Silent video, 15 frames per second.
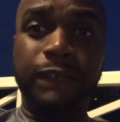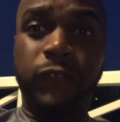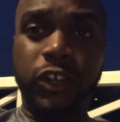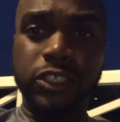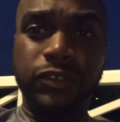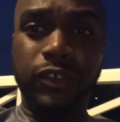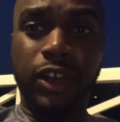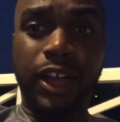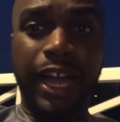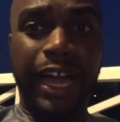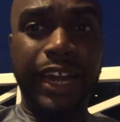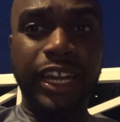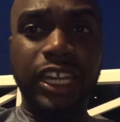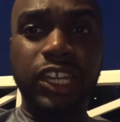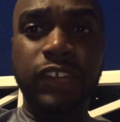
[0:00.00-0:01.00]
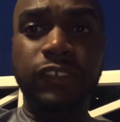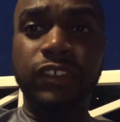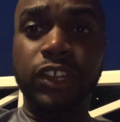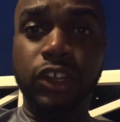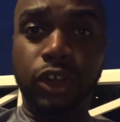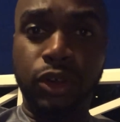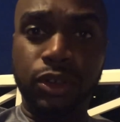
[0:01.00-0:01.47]
first of all, I didn't
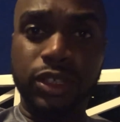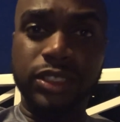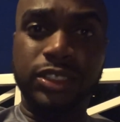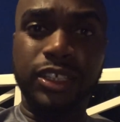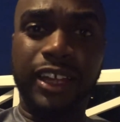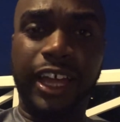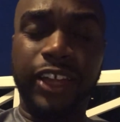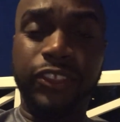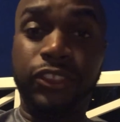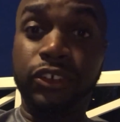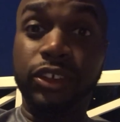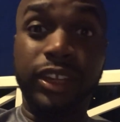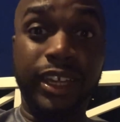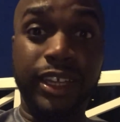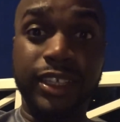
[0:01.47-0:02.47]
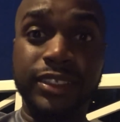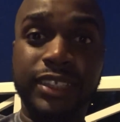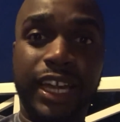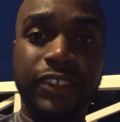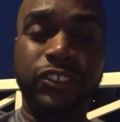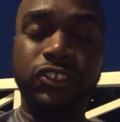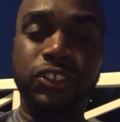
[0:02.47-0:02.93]
even know until like 3 days
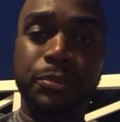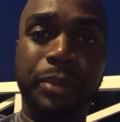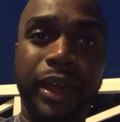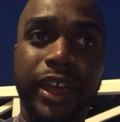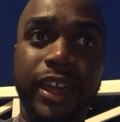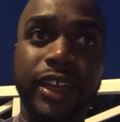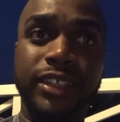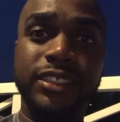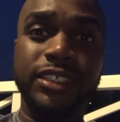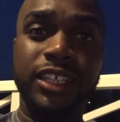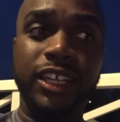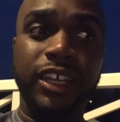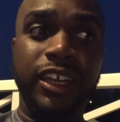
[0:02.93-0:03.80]
after she passed.